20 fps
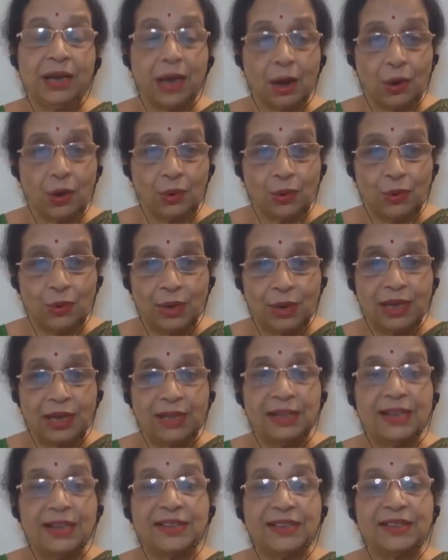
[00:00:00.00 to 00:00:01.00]
Now,
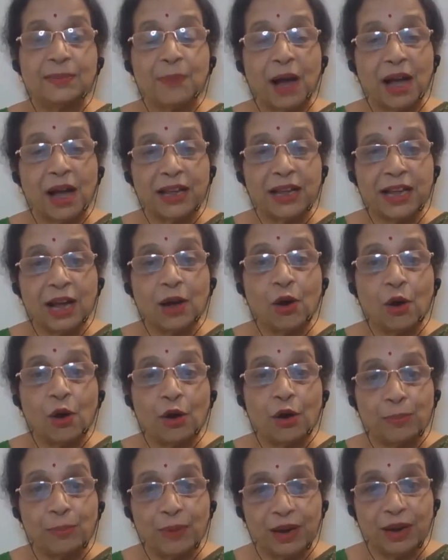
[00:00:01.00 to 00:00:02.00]
this Maya
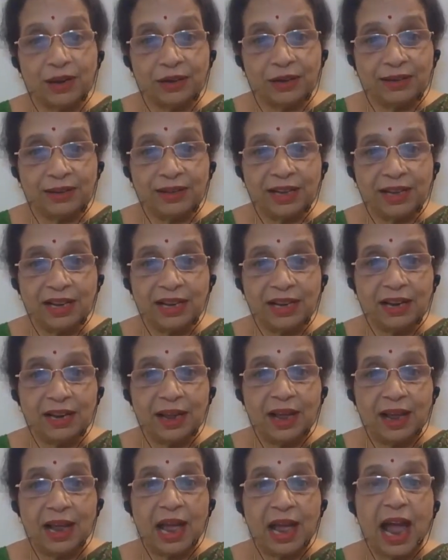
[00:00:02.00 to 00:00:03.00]
or Prakriti
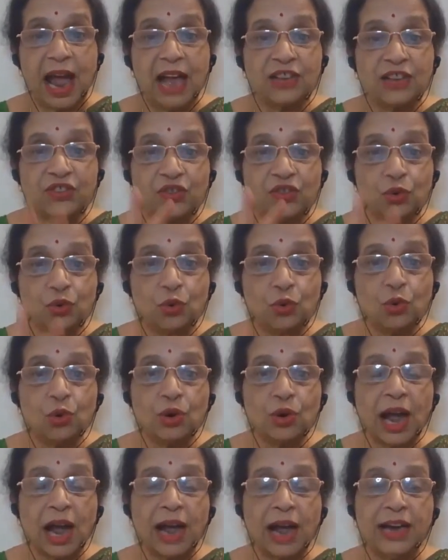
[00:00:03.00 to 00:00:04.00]
has two
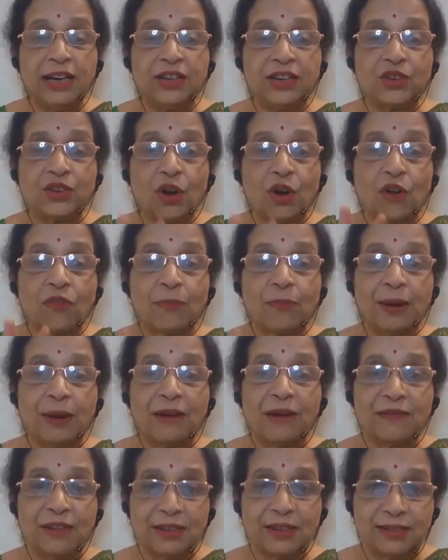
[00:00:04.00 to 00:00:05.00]
kinds of
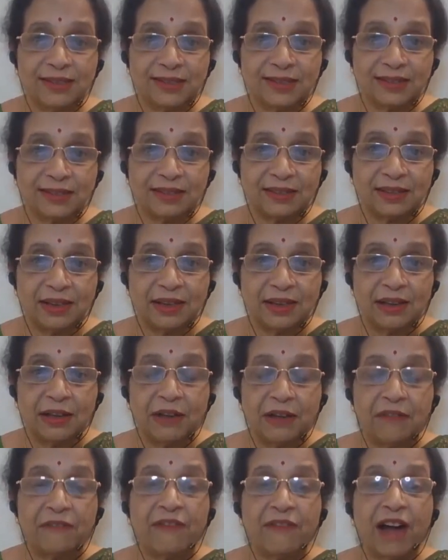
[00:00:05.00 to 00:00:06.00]
powers.
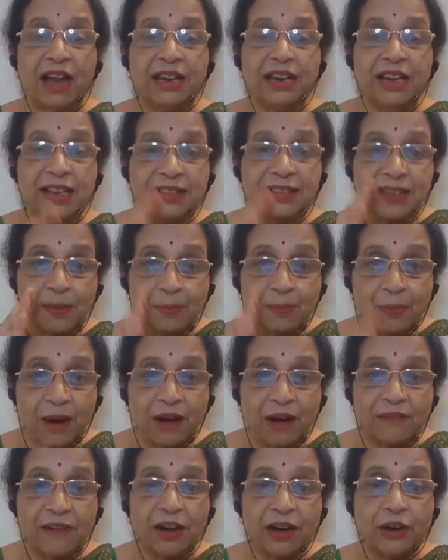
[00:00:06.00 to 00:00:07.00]
One is a
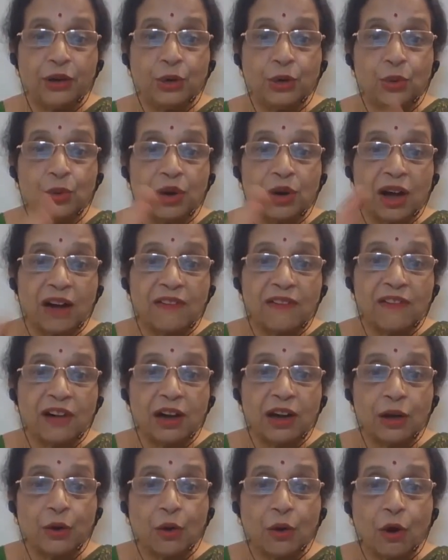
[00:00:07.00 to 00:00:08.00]
power to
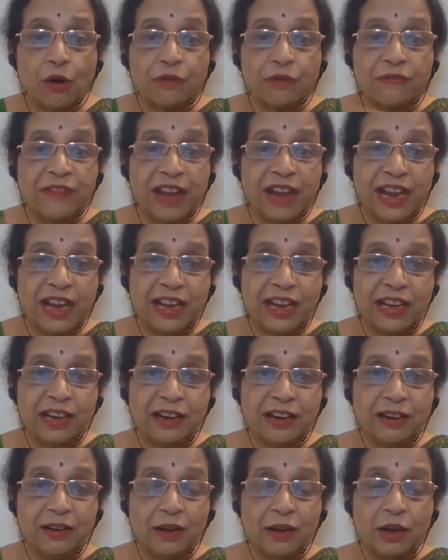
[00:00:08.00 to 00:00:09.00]
cover or
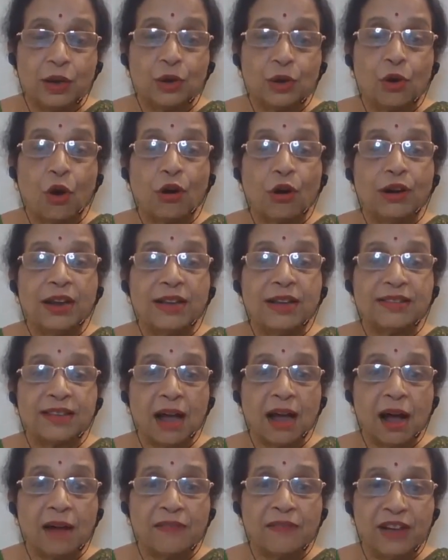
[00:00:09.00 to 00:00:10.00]
veil called as
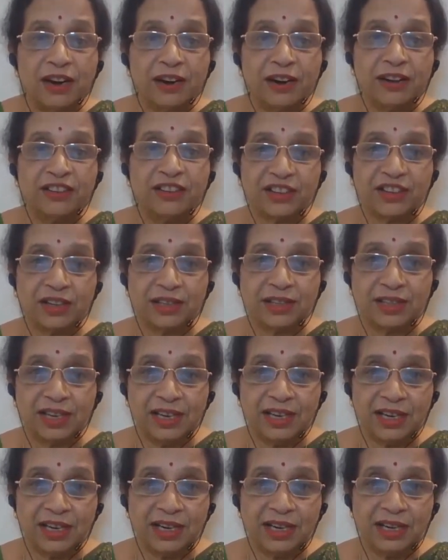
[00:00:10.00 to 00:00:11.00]
Avarana
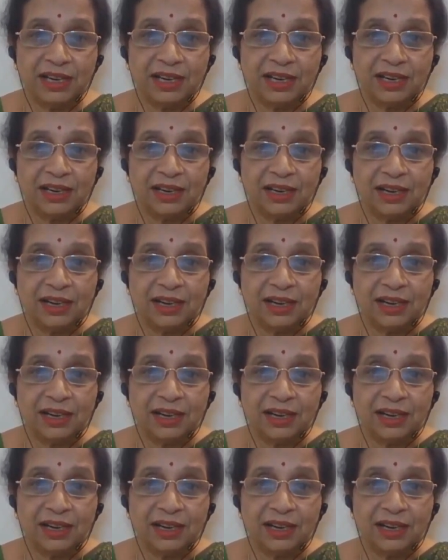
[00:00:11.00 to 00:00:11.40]
Shaktihi.